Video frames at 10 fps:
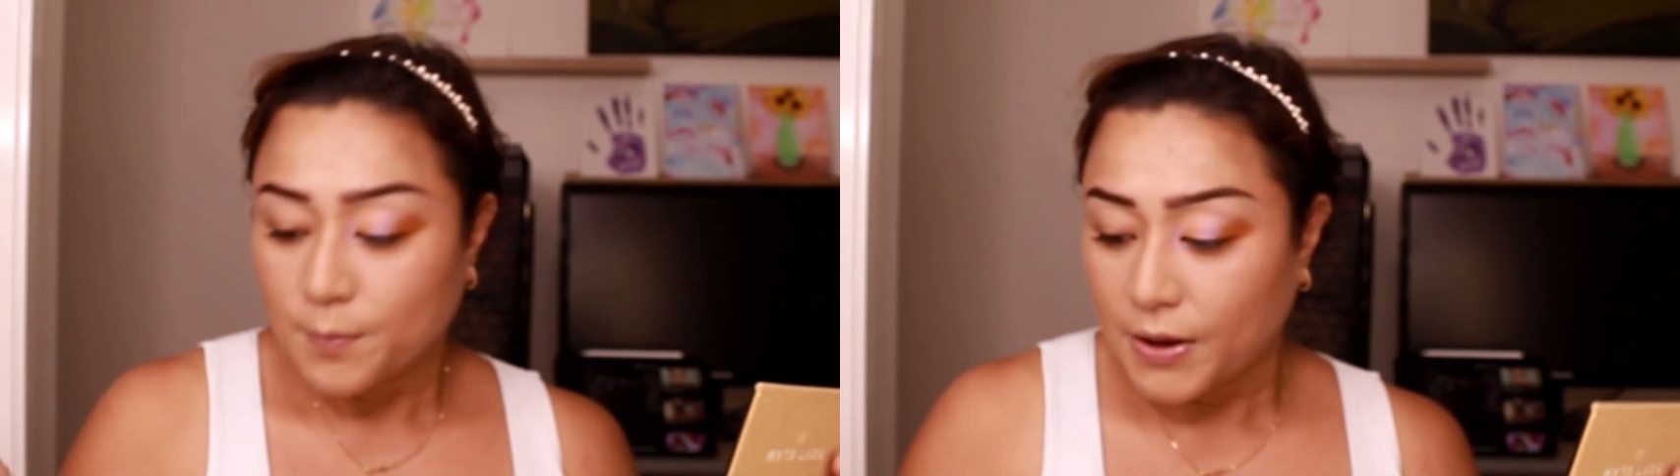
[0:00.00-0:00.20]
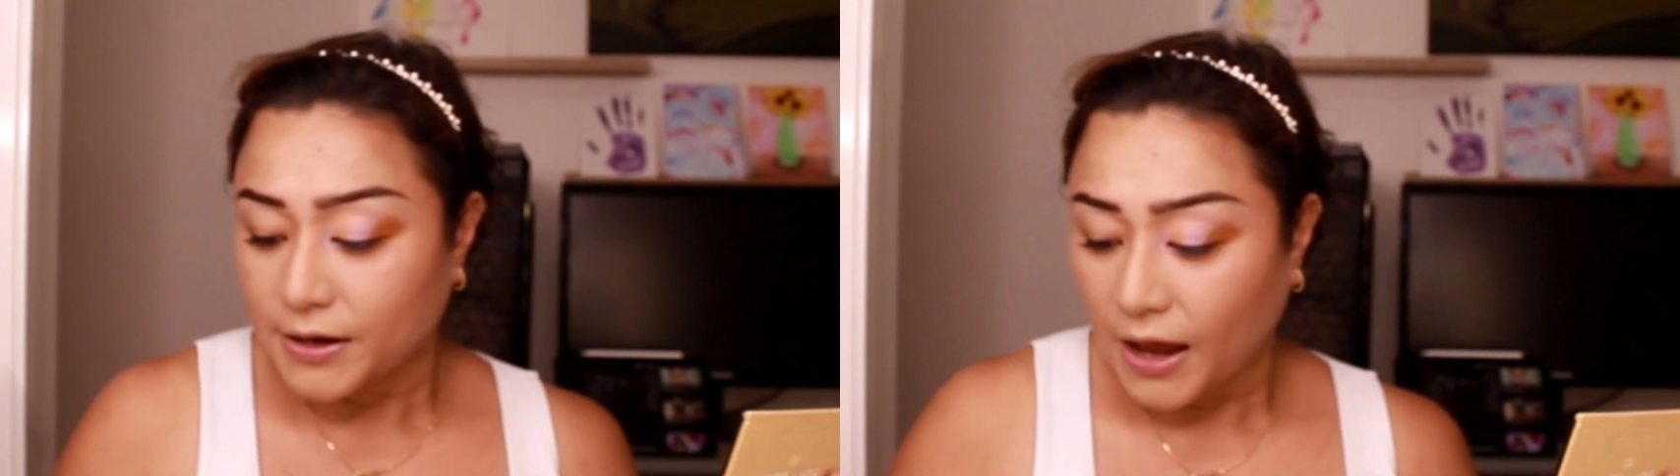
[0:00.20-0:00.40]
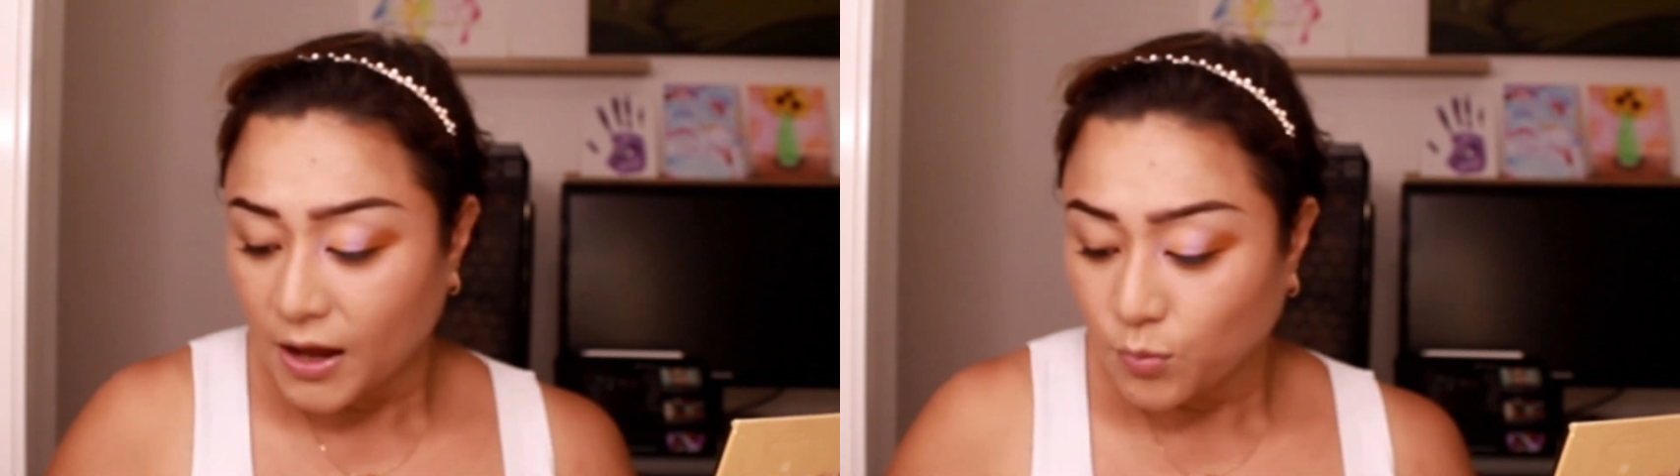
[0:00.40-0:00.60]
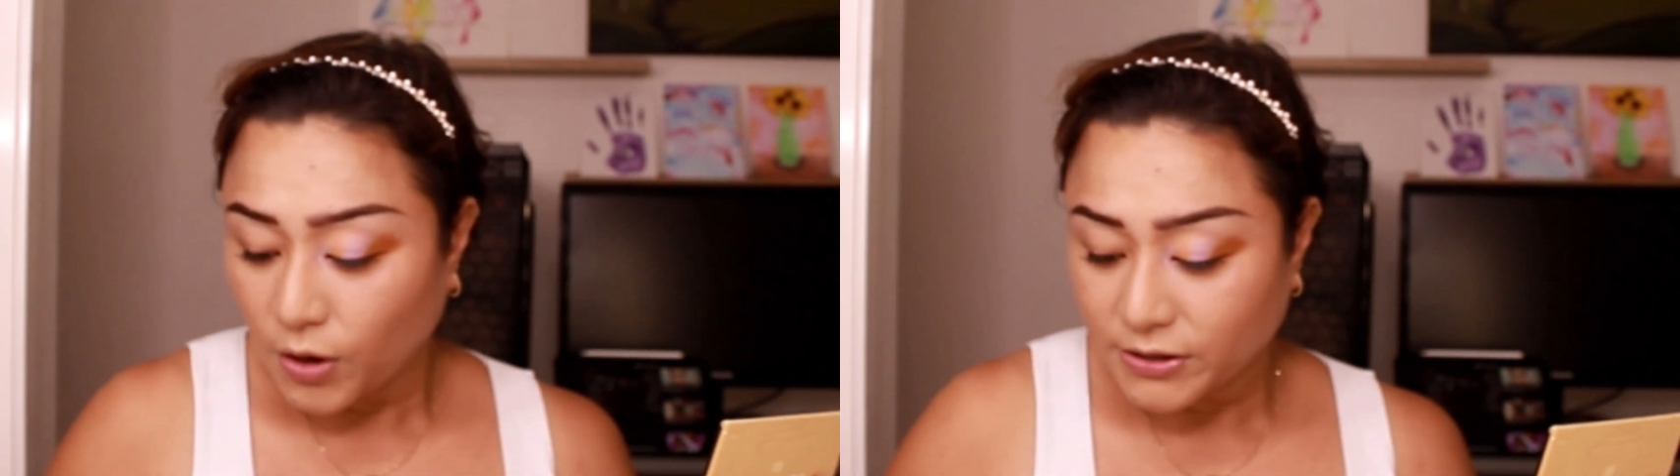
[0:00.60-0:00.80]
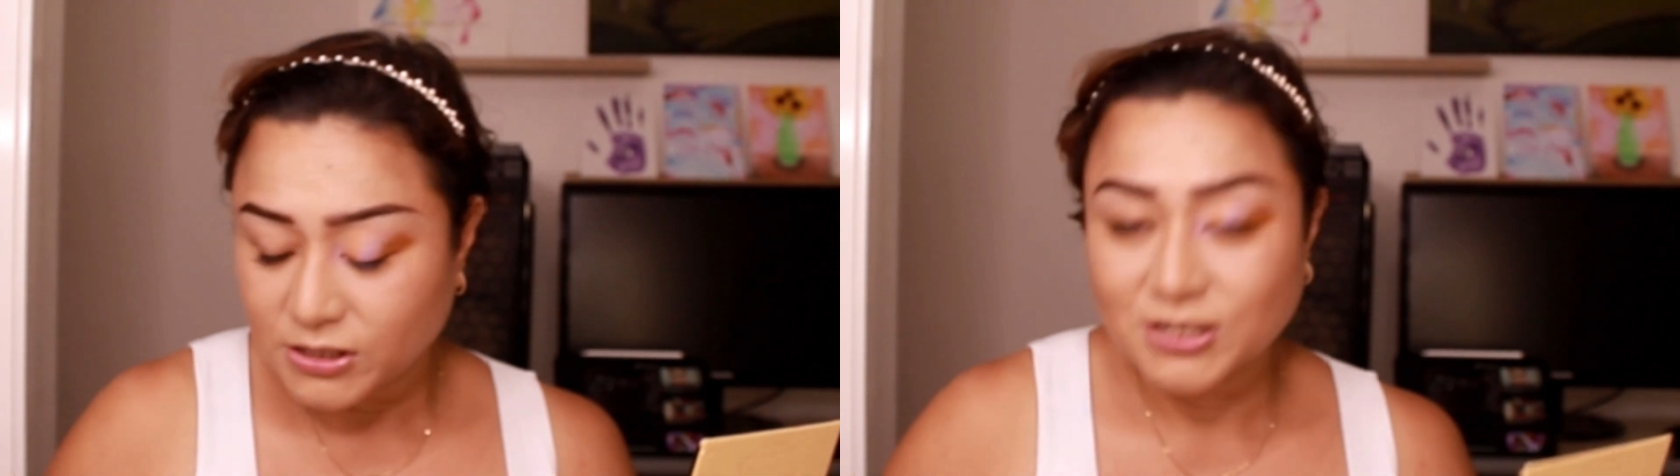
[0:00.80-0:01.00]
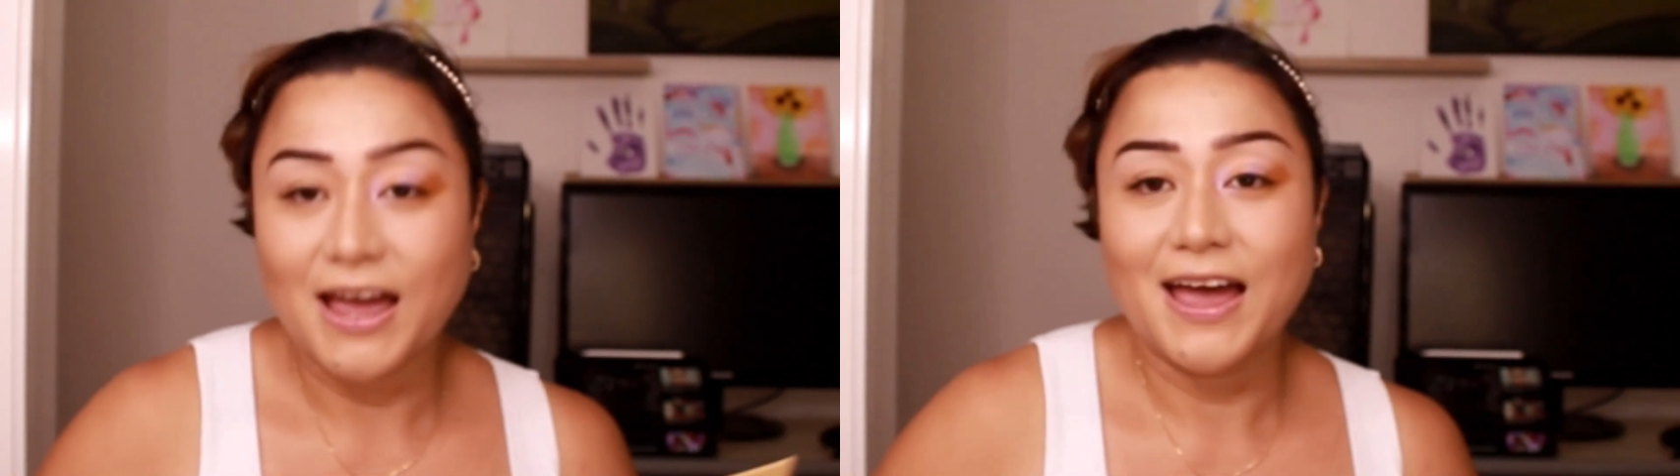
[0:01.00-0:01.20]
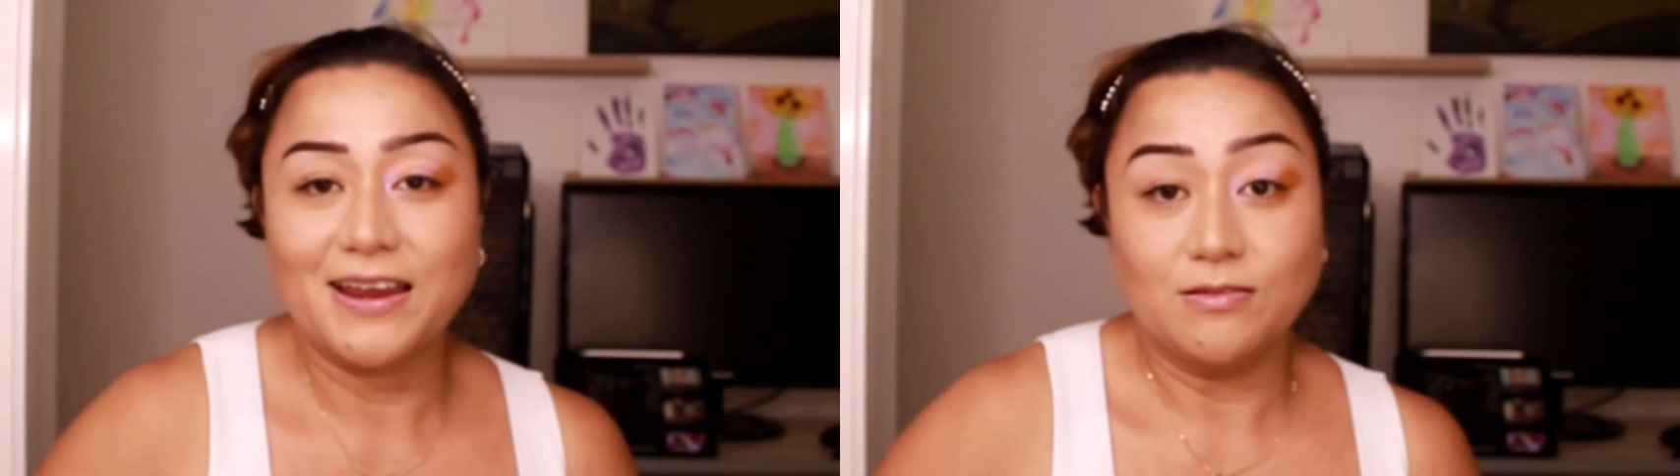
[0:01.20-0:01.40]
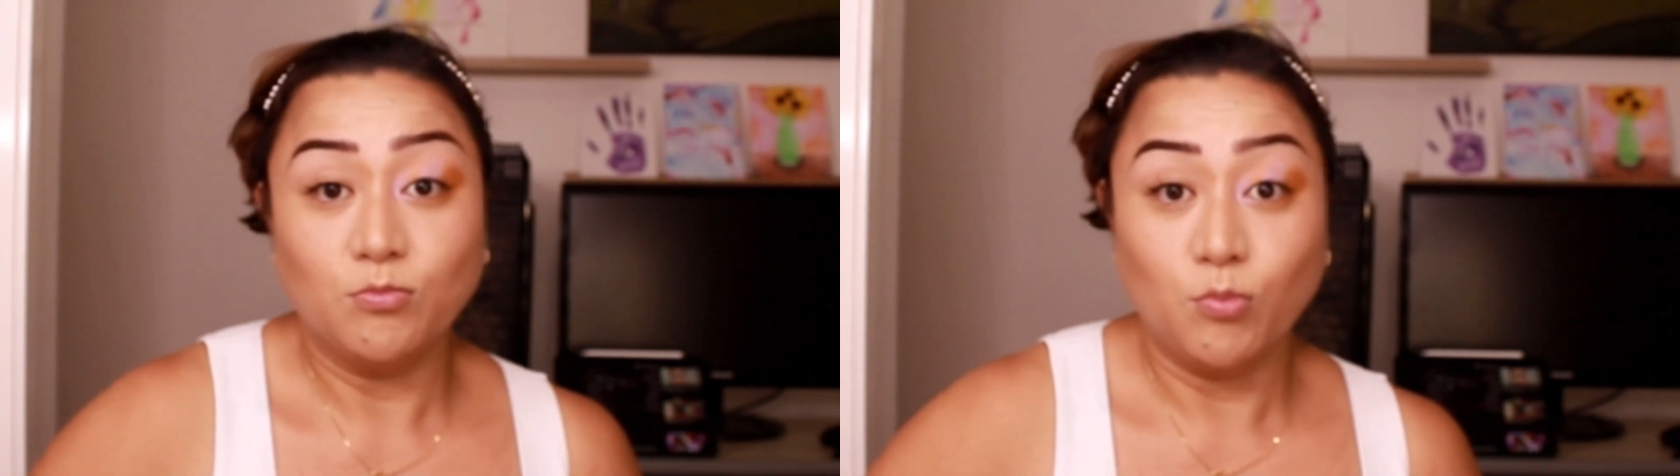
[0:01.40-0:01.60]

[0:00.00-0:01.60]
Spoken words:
but I wanted to add